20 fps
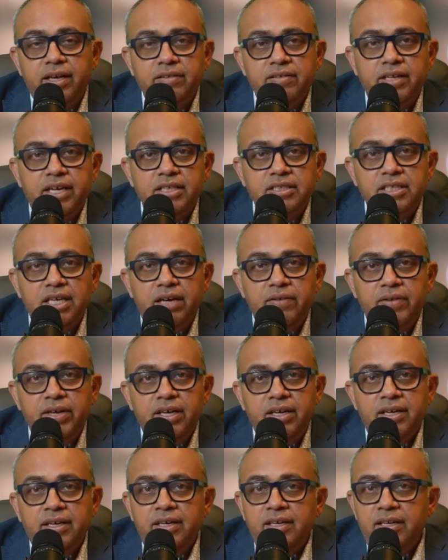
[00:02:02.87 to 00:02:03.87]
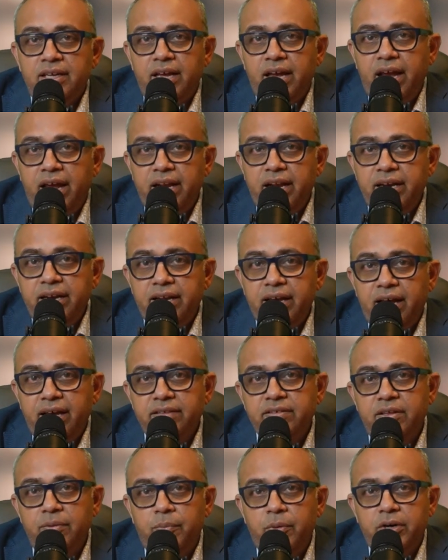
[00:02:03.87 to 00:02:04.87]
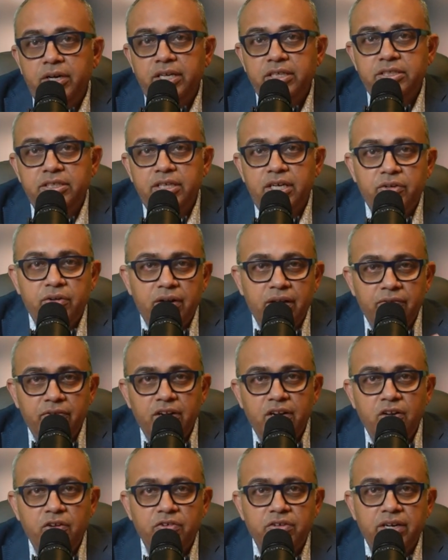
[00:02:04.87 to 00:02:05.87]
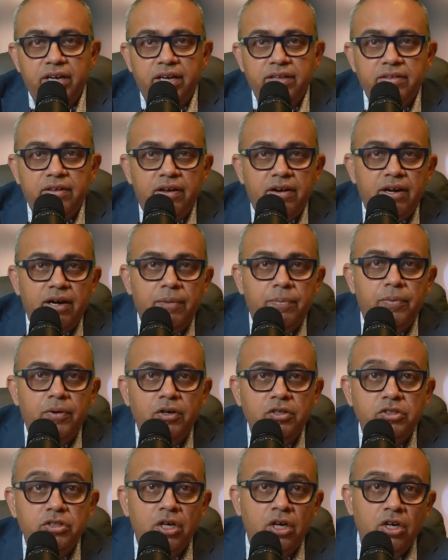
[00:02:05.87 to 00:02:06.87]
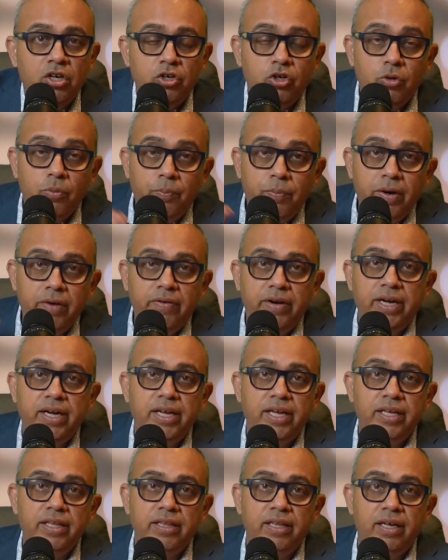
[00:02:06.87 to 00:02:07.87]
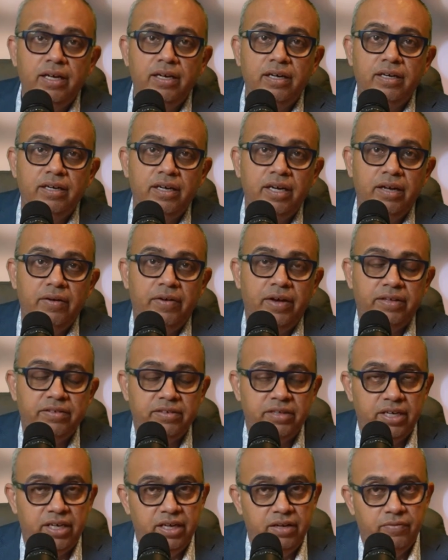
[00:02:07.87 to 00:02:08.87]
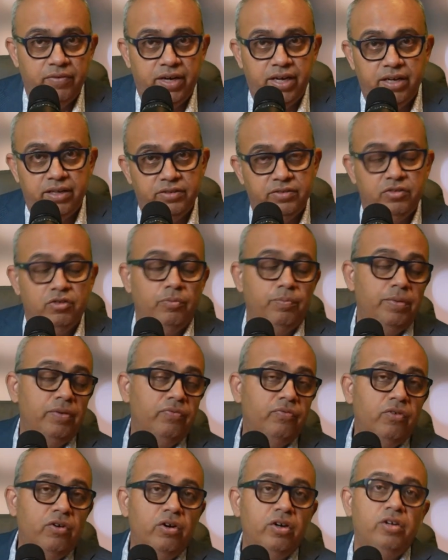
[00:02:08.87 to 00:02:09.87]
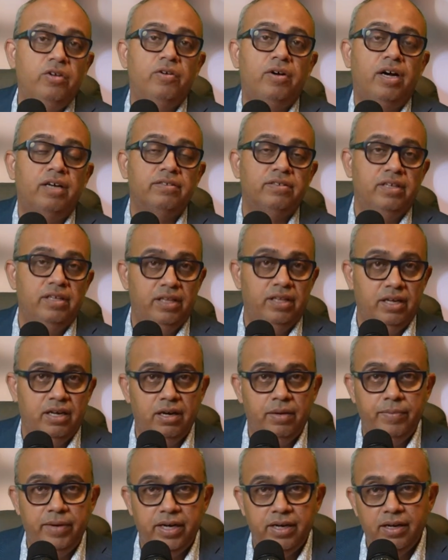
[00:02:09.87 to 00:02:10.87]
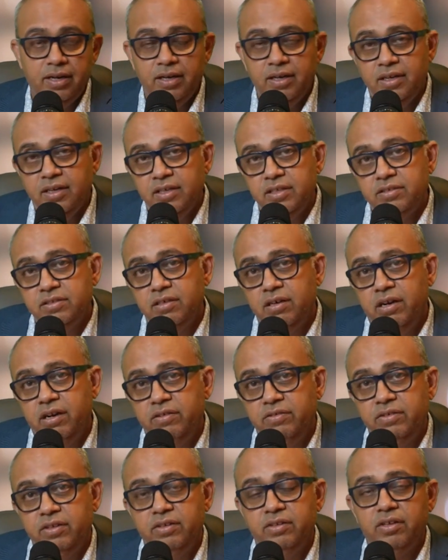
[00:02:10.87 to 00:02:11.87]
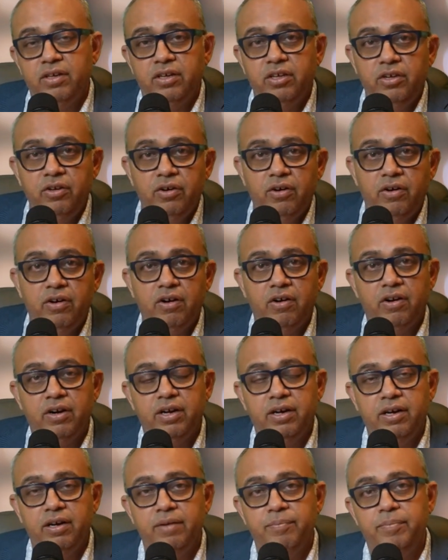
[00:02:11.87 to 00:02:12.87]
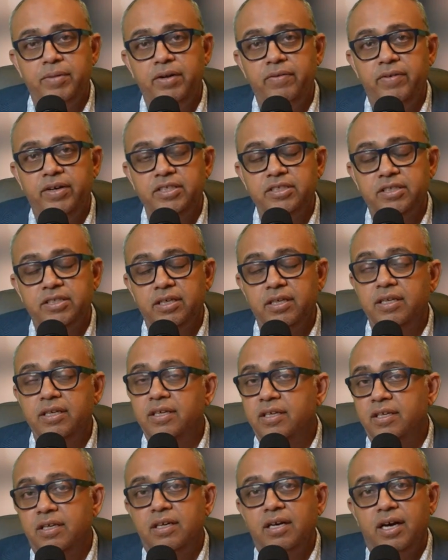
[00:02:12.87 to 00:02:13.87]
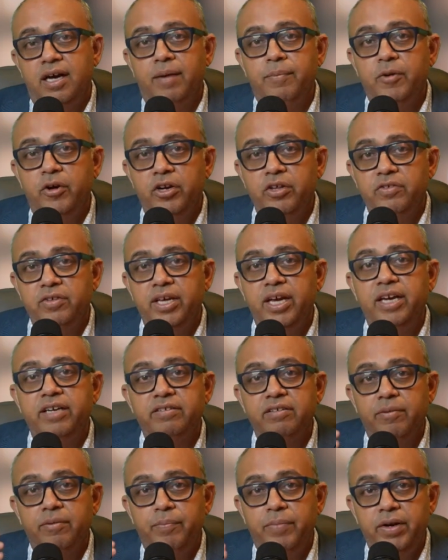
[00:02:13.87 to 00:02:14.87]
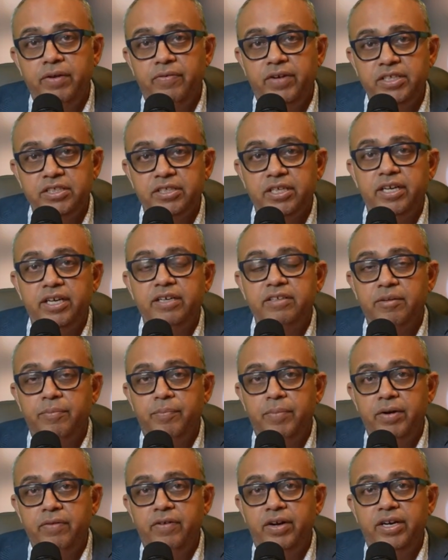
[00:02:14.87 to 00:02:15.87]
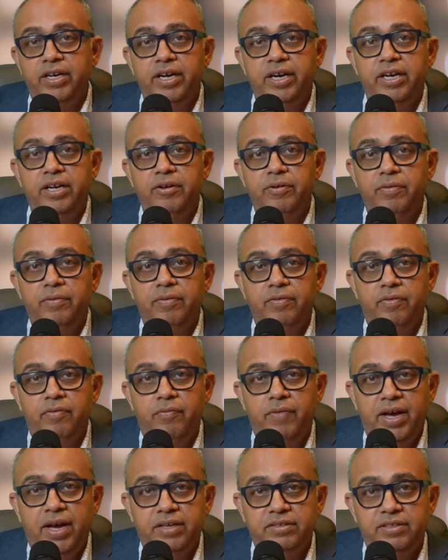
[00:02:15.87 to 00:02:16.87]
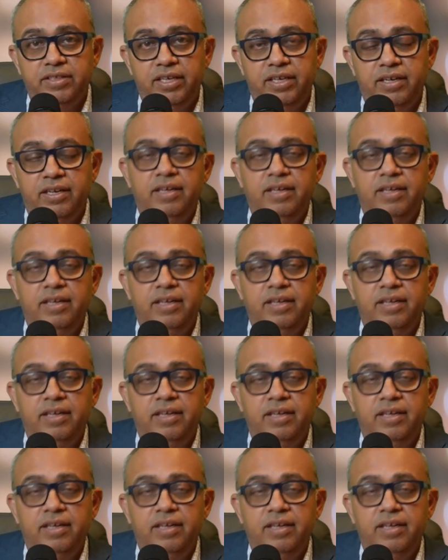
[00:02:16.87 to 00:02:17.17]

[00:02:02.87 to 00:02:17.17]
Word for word: HIV, and it has the potential to revolutionize our approach to preventing the devastating virus. So before you ask in the comment, sir, is this a cure or a prevention? I'm going to say it's a prevention. It's a preventative vaccine.